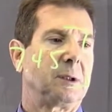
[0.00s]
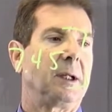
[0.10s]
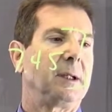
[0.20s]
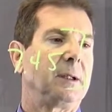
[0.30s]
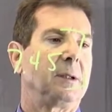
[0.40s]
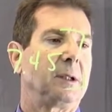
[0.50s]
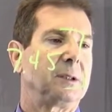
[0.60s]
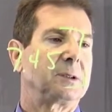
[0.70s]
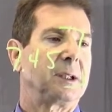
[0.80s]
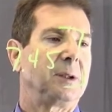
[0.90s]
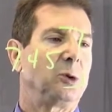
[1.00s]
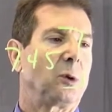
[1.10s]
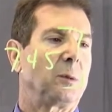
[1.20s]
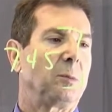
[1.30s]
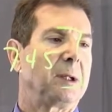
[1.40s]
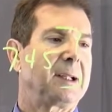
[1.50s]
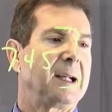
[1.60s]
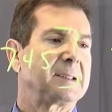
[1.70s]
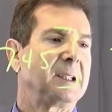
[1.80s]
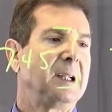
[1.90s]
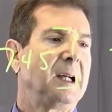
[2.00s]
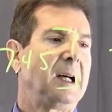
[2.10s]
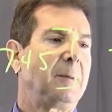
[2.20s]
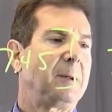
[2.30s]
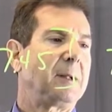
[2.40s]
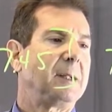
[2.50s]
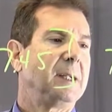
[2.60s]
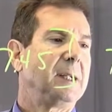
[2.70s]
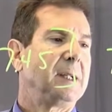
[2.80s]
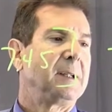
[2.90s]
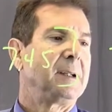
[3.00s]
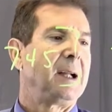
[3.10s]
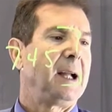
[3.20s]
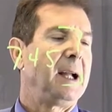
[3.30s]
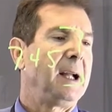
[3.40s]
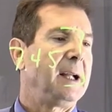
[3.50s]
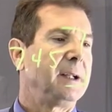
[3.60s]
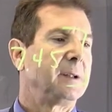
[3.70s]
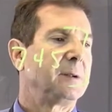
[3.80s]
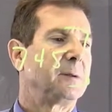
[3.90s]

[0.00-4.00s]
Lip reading: I say a normal blood gas. How about a